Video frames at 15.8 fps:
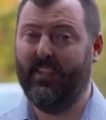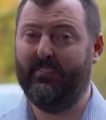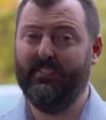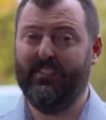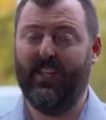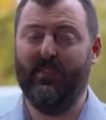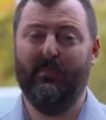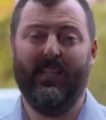
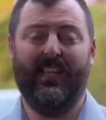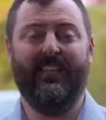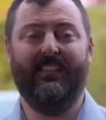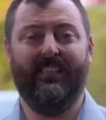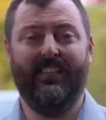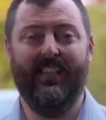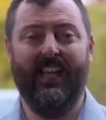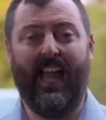episode we're going
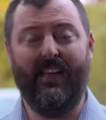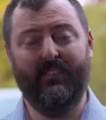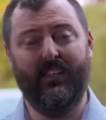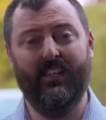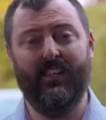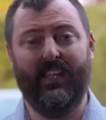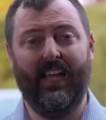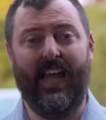to have a
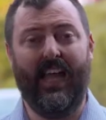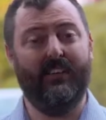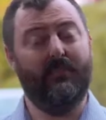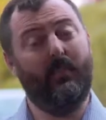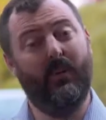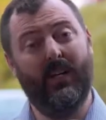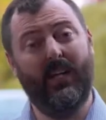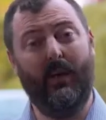look
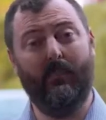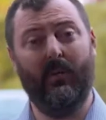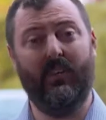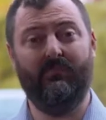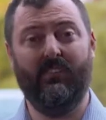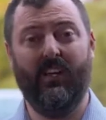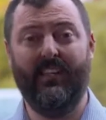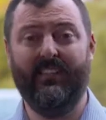at pulling up on
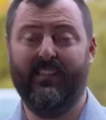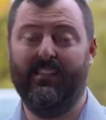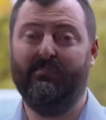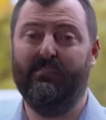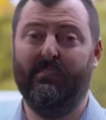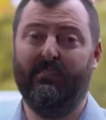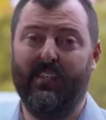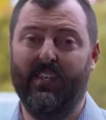the right
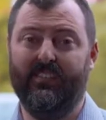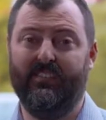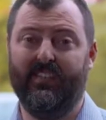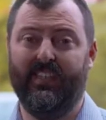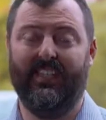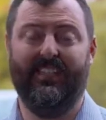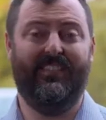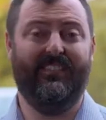and reversing.